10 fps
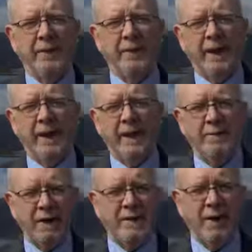Well,
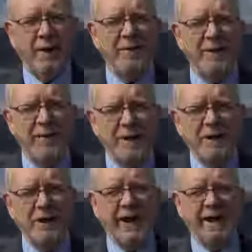in principle, I'd be very
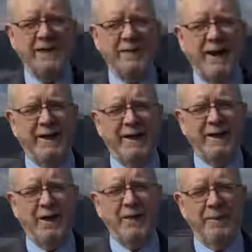much against amending the
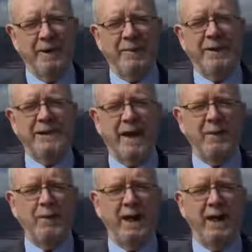Scotland Bill because that
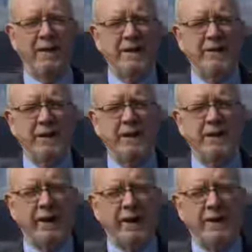would weaken
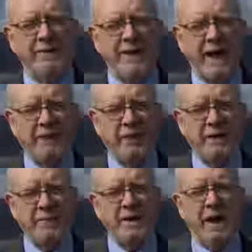devolution. And we've said for
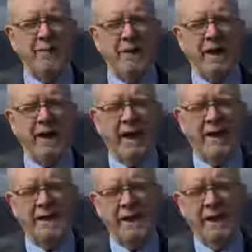some time we think
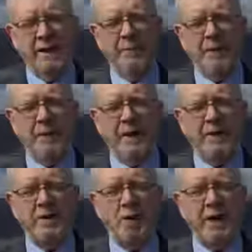that is probably
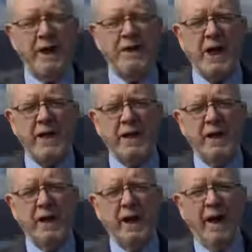the Tory
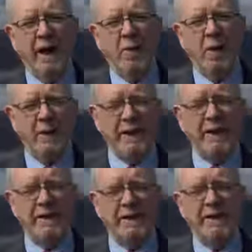agenda. What we
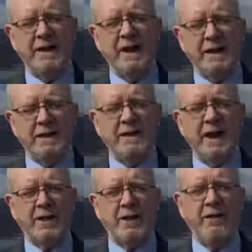need is a detailed
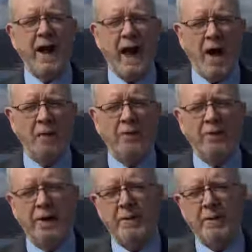discussion of how the
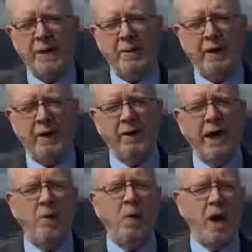Great Repeal Bill
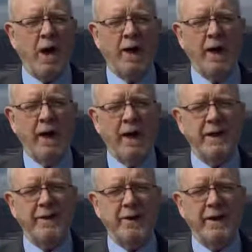can work
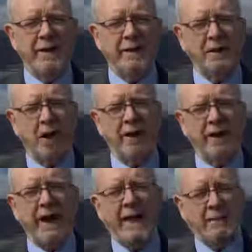so that
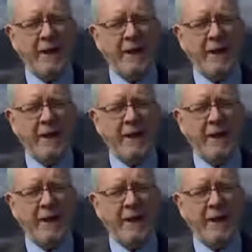Scotland gets